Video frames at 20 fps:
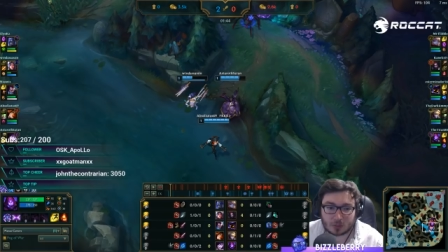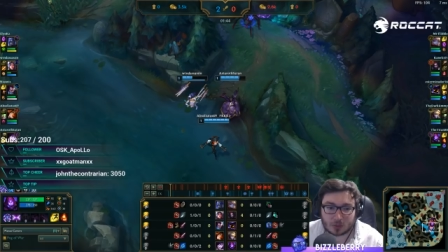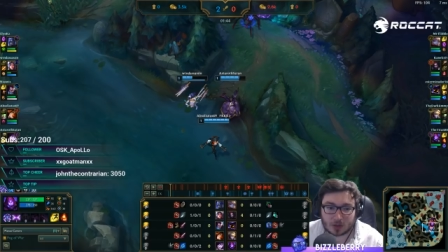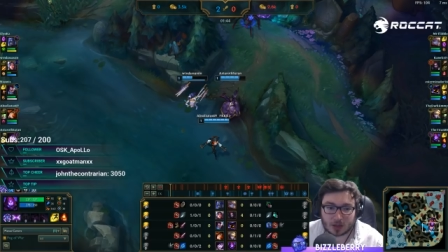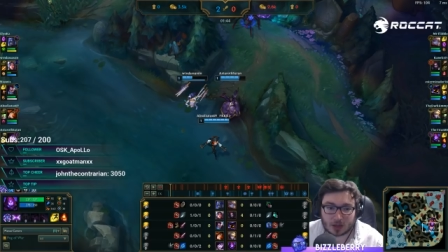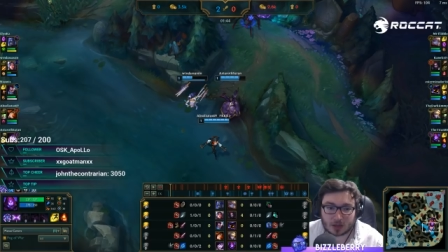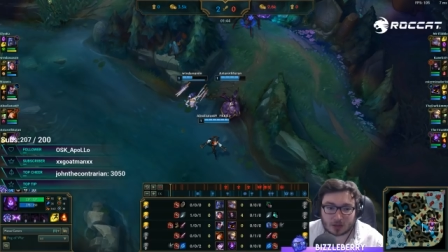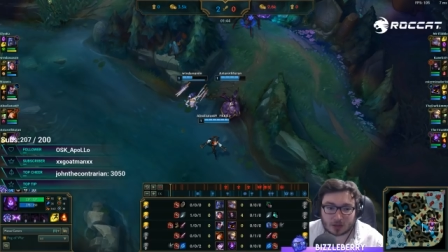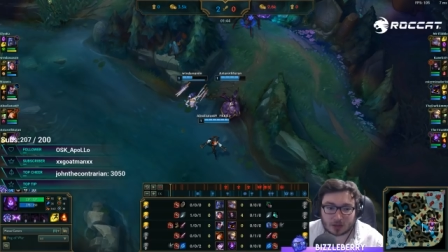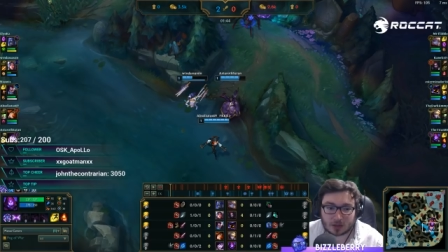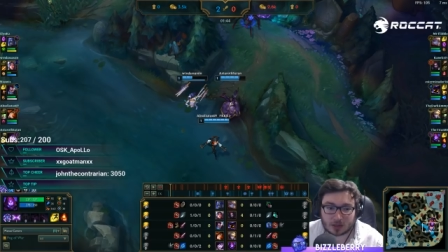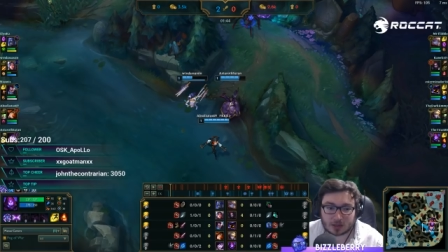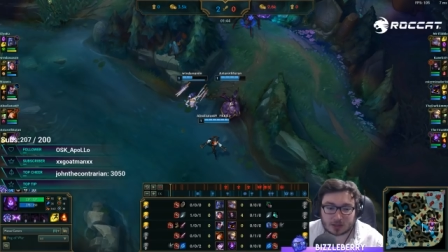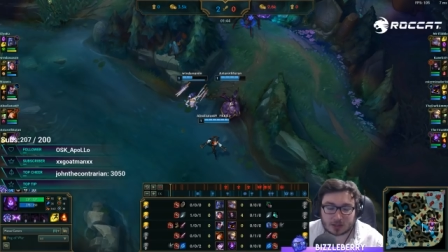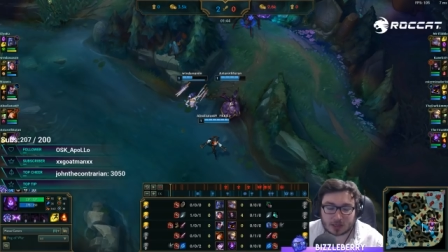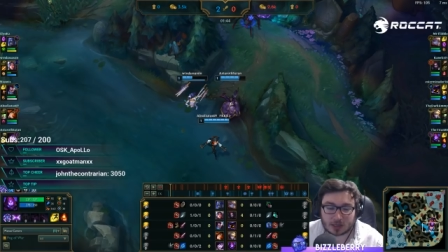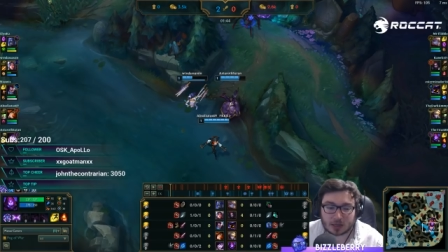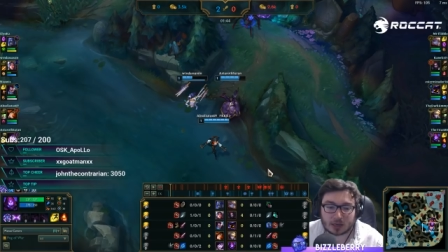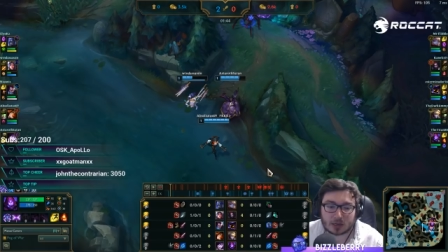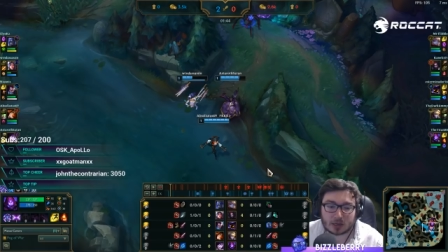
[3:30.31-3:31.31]
Morgana
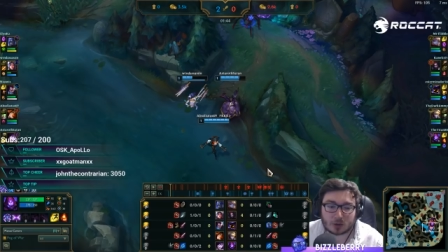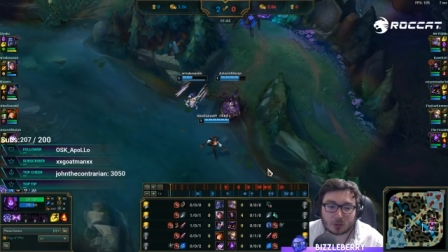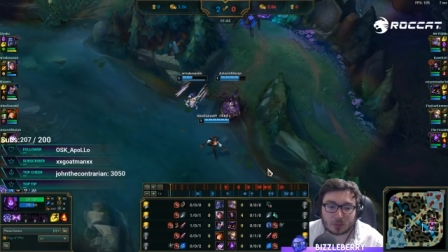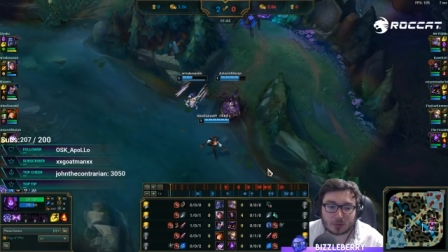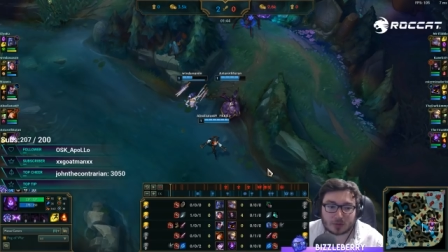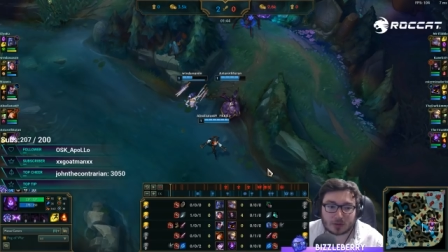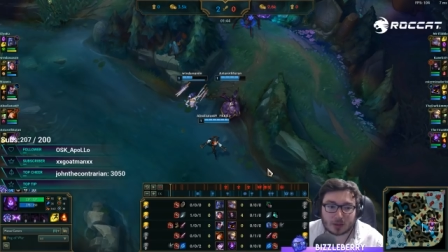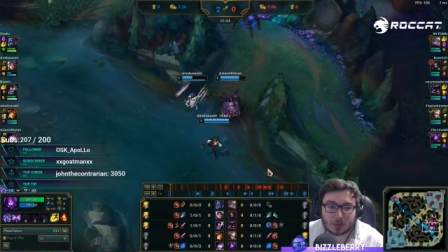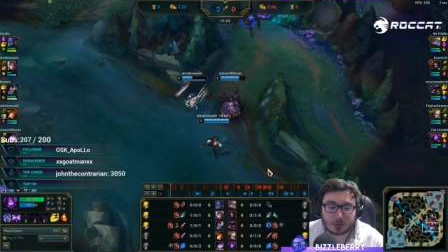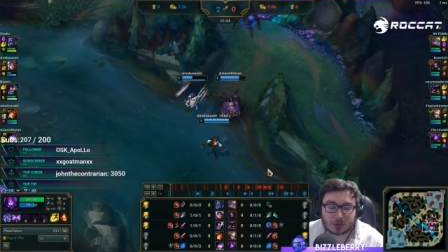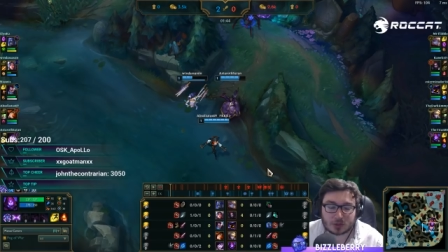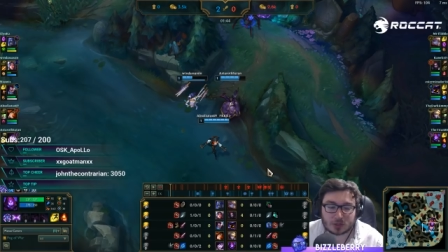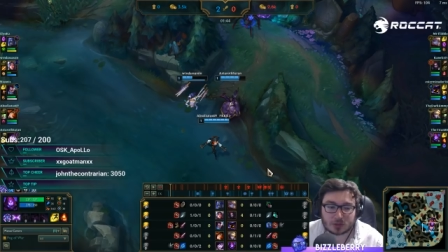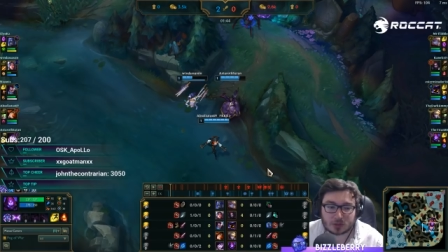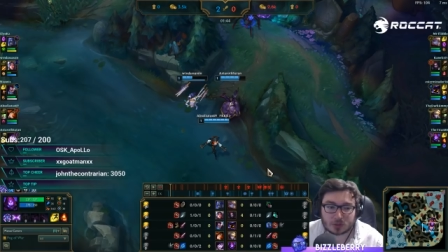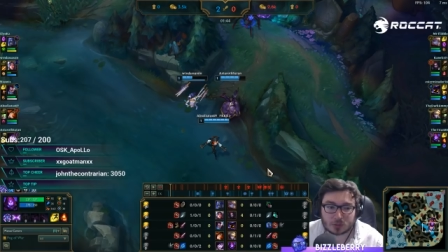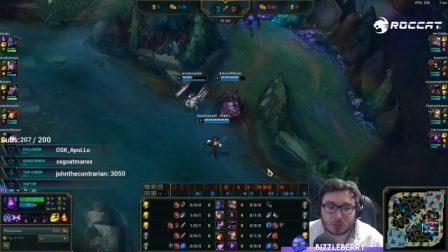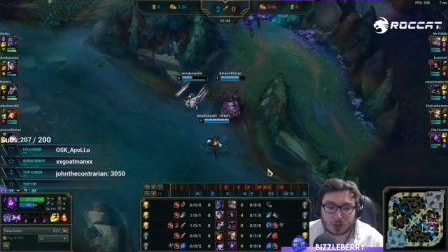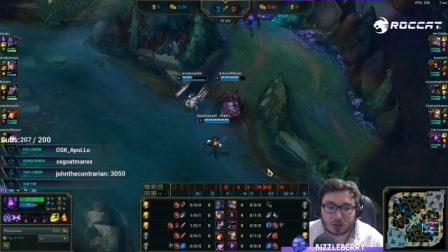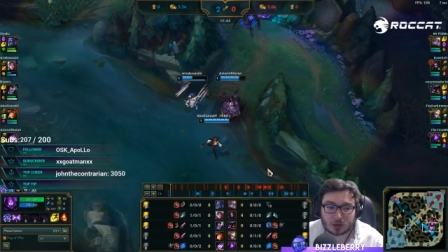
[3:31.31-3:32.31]
has taken a little bit of damage
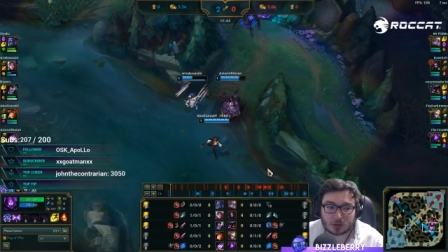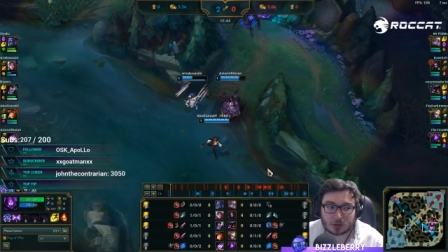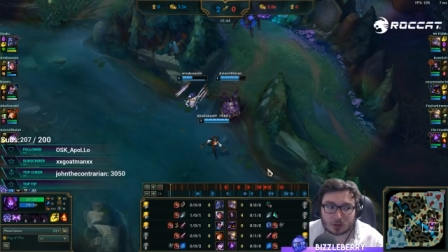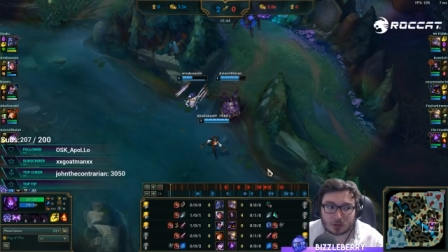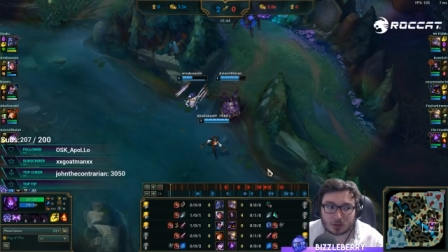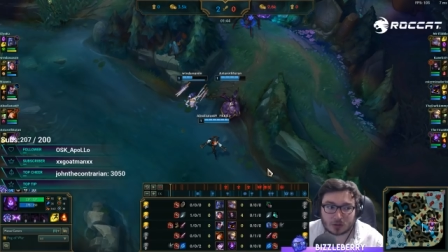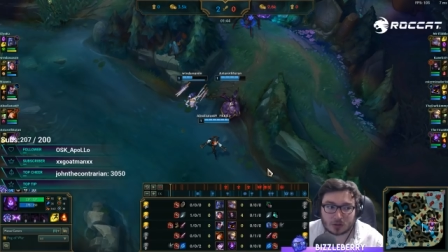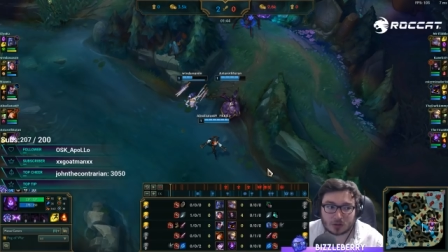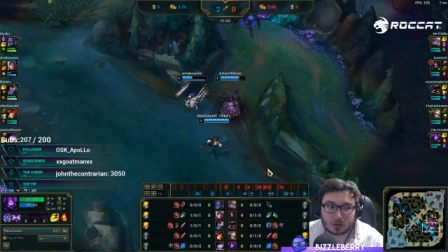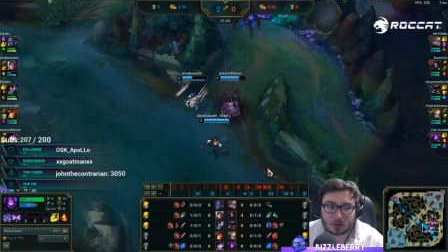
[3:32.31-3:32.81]
here as well.